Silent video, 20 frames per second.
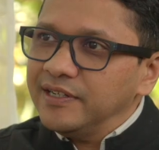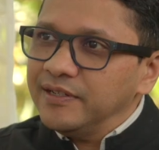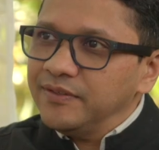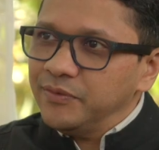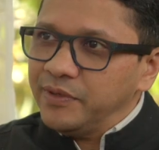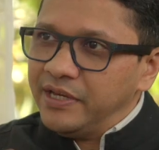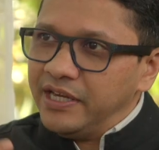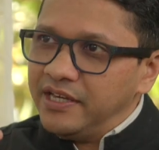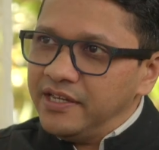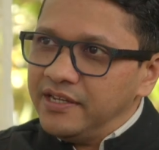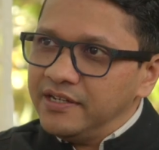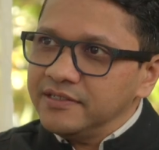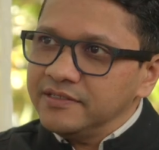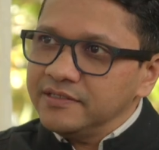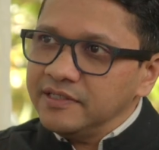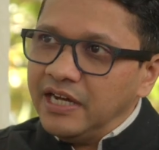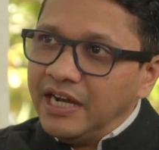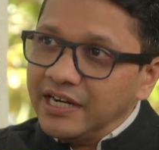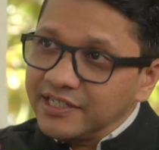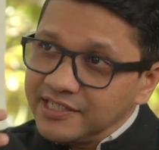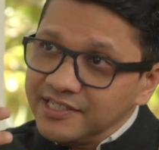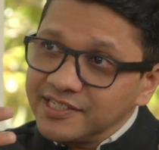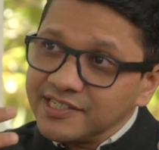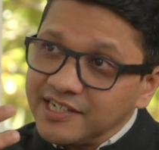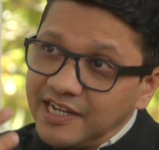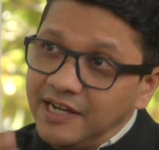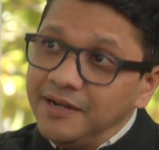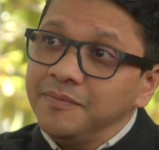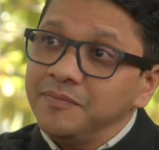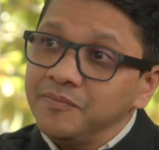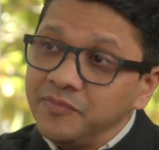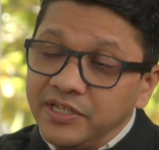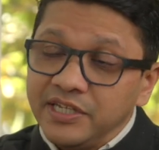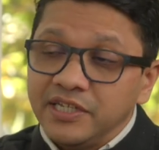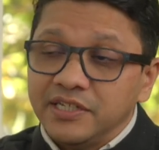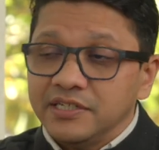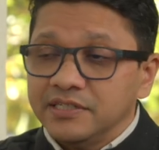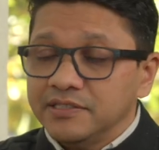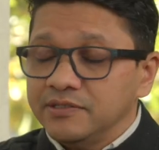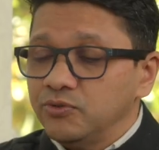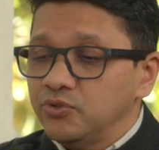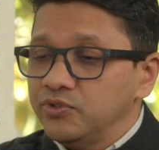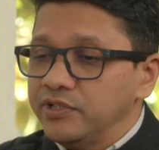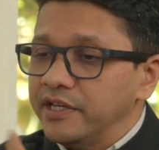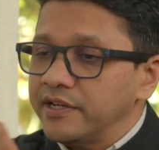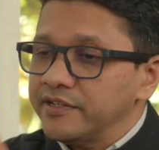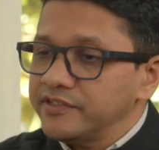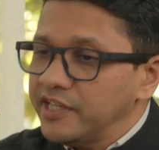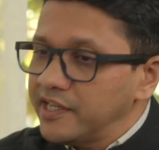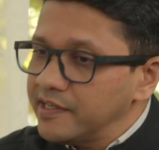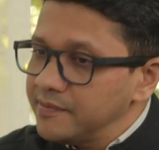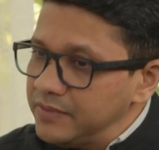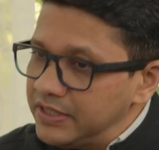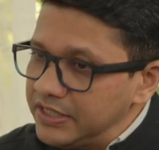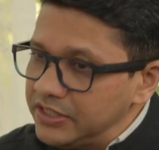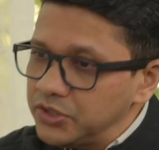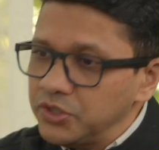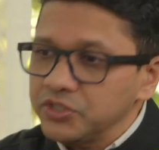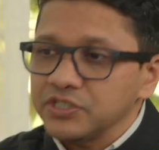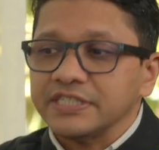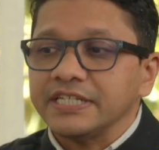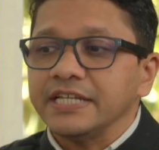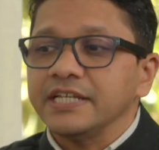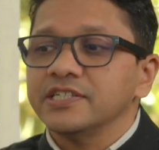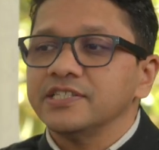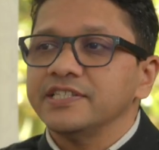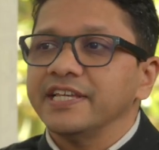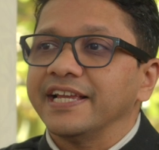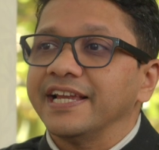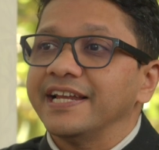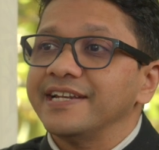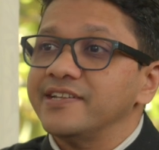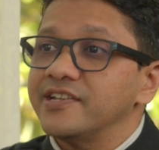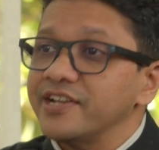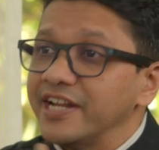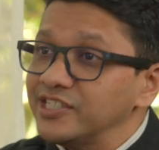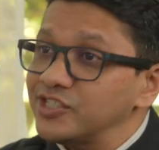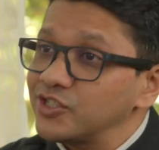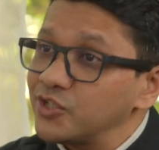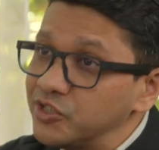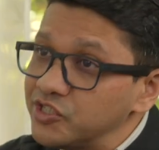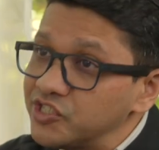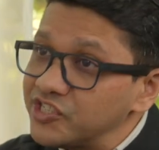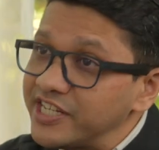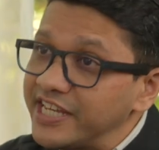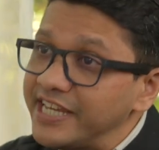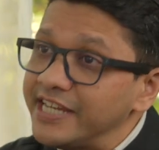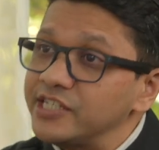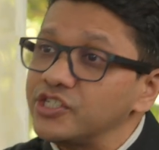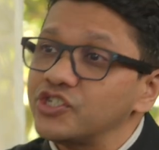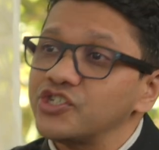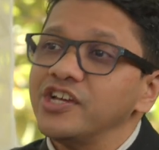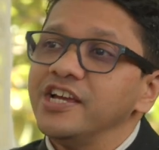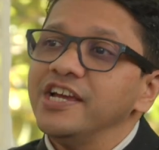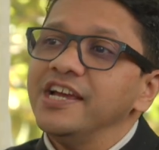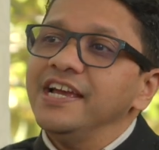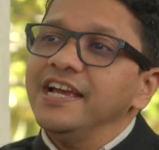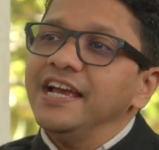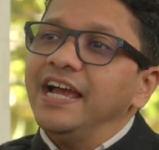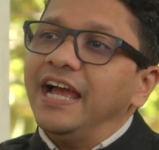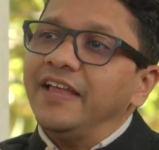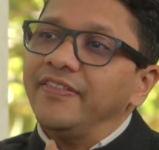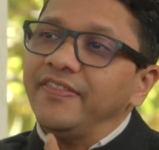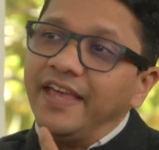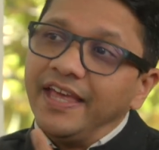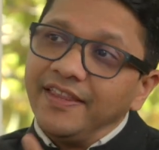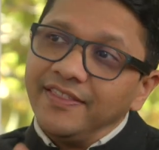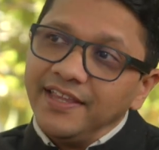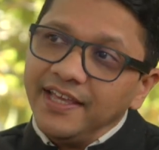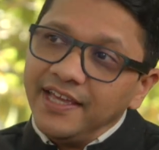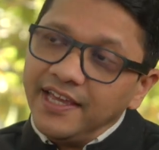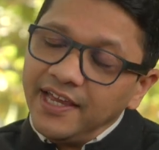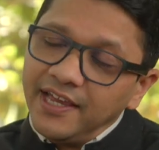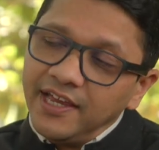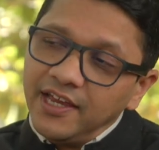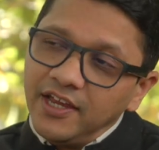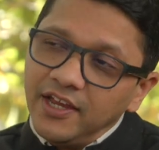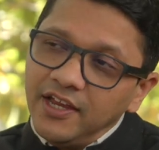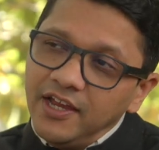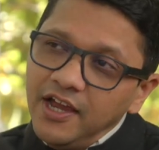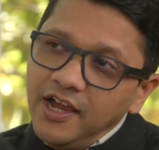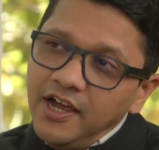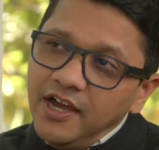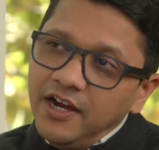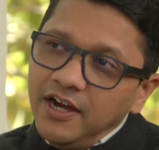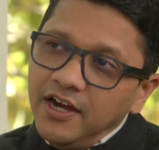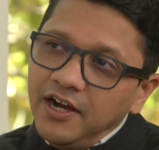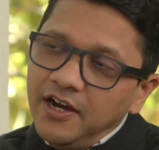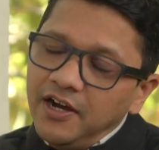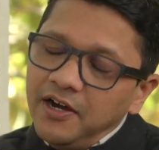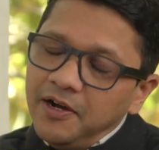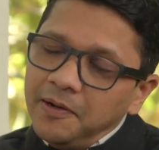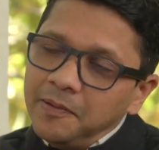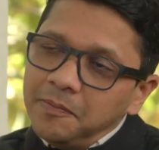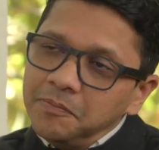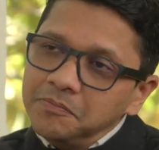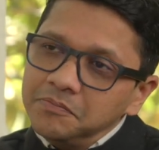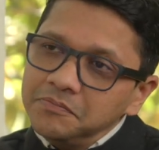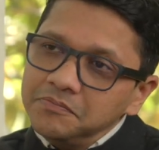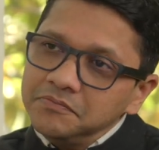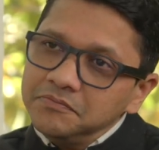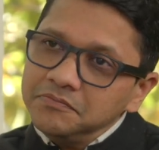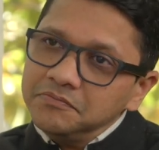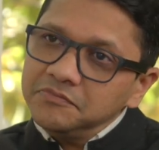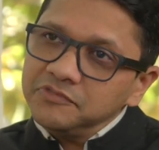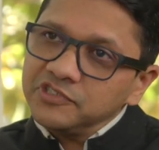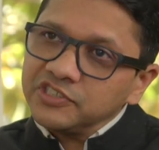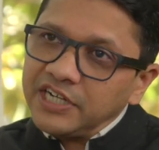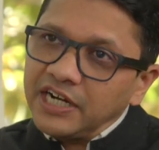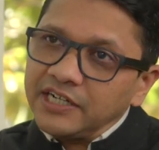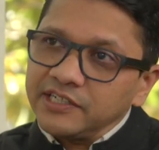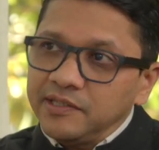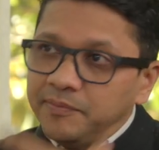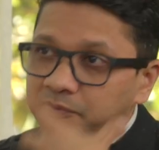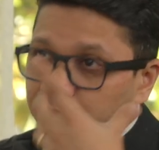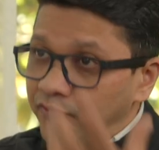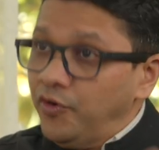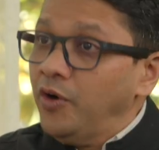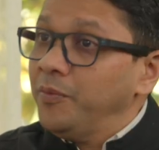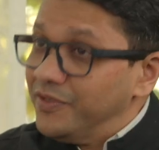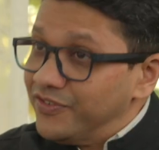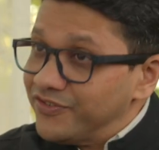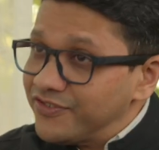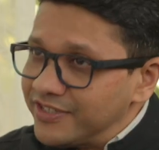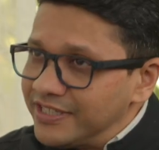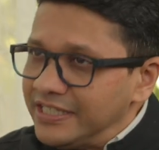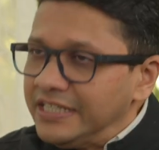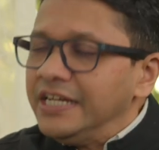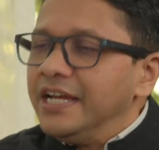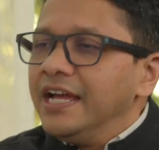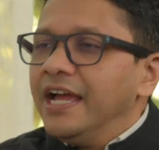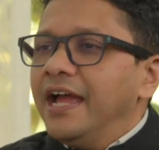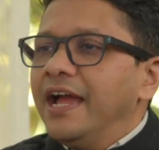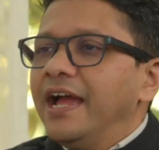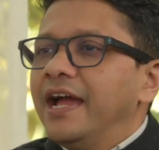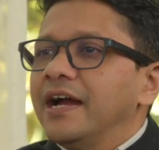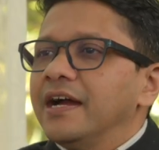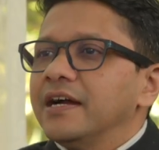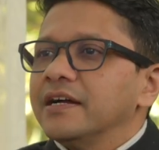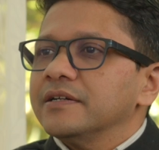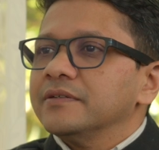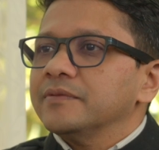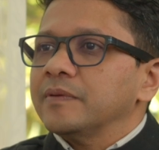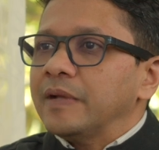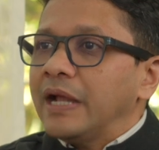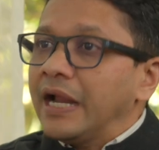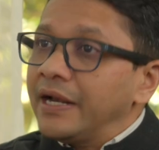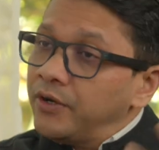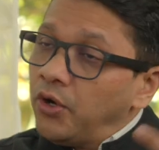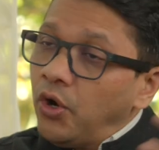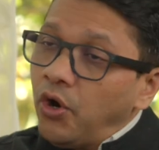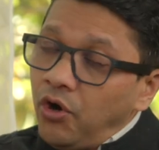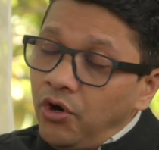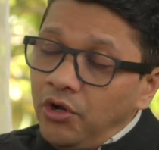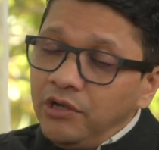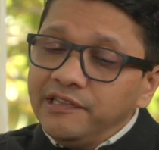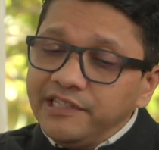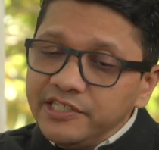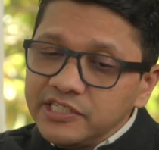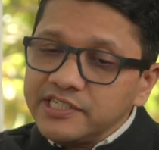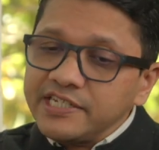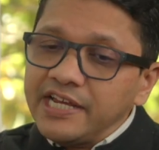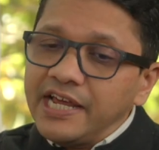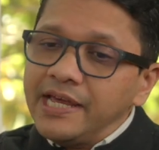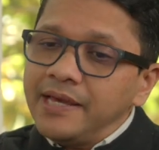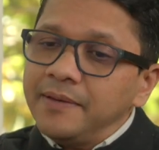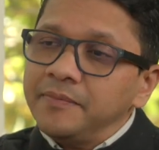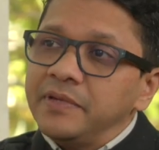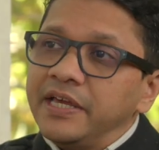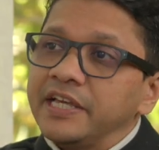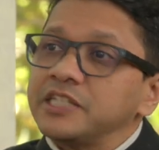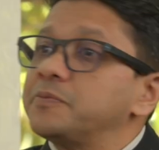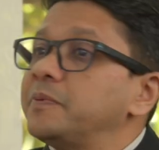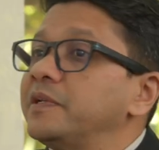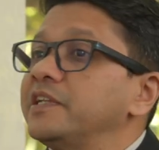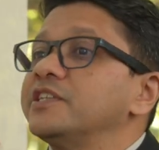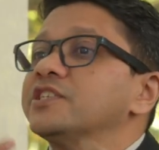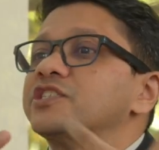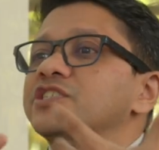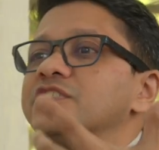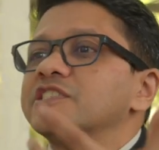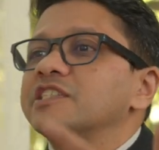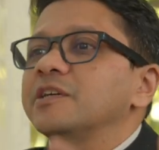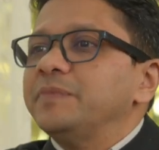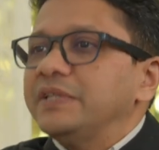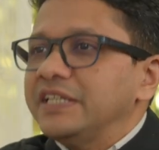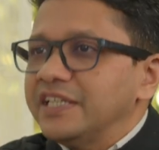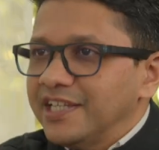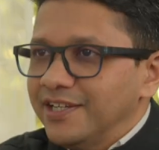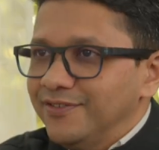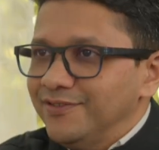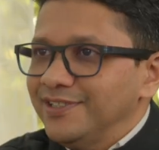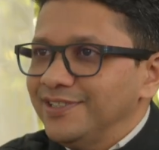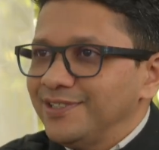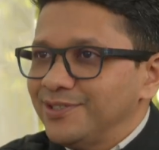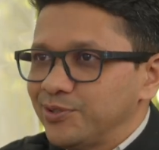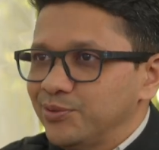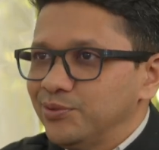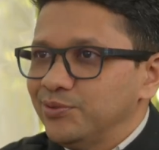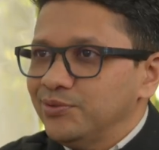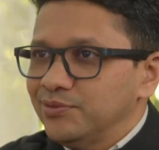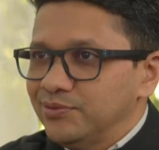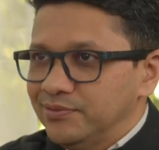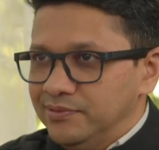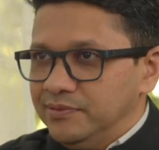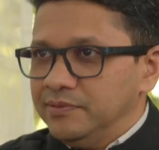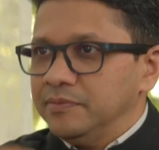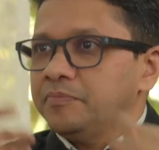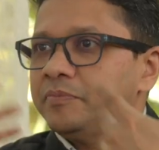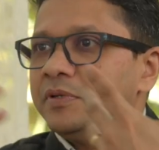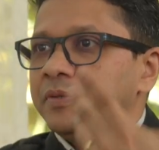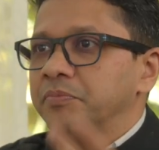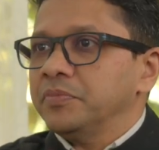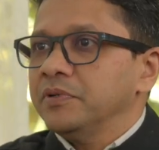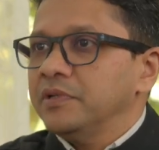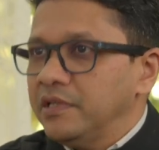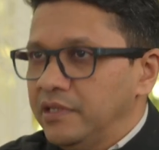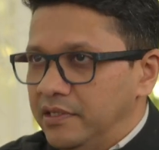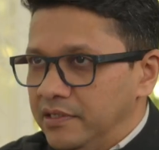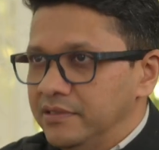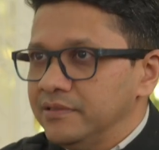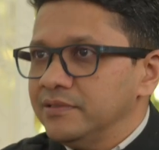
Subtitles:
where the artists come, they do their ceremonies on stage, they get dressed on stage, and then they start the performance. And all this time, explanations are being given to people